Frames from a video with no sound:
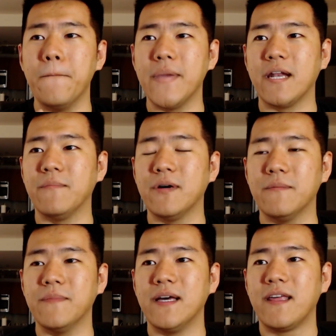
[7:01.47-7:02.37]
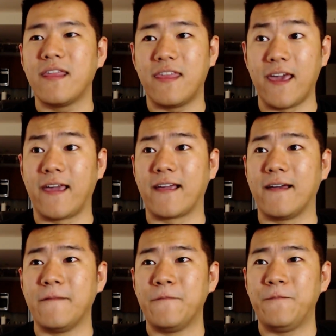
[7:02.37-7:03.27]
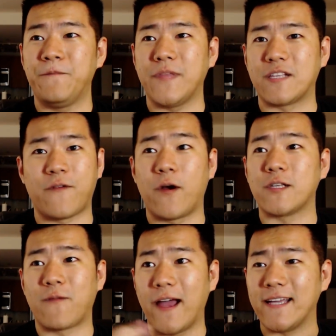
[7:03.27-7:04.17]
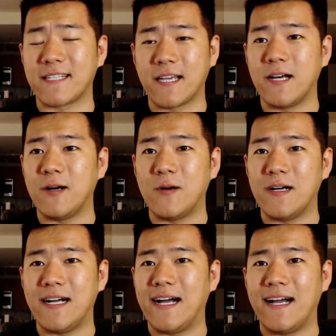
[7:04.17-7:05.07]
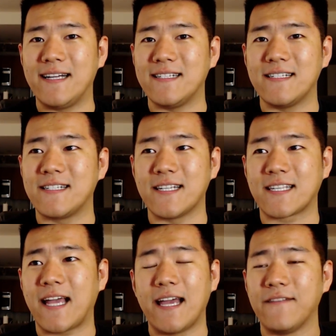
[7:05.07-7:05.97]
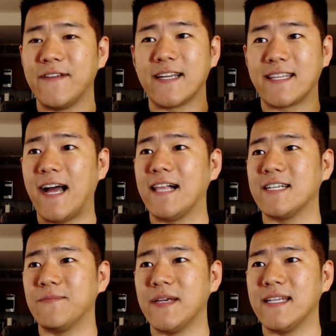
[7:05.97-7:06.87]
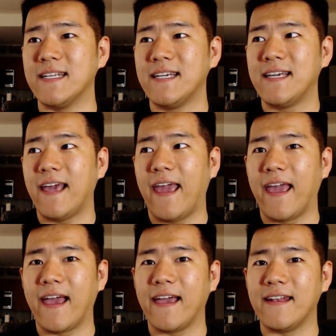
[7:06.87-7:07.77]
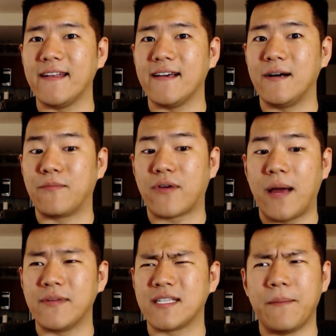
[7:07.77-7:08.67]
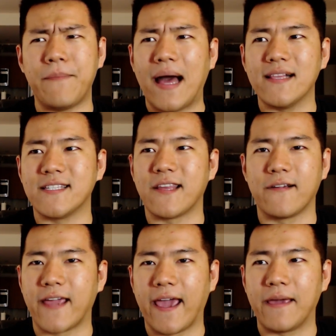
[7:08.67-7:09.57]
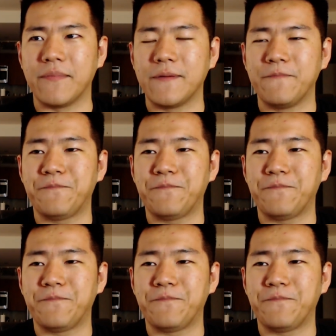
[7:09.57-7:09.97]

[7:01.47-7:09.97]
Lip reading: minimum thing as far as riots go, just kind of an acknowledgement and a promise to balance their game.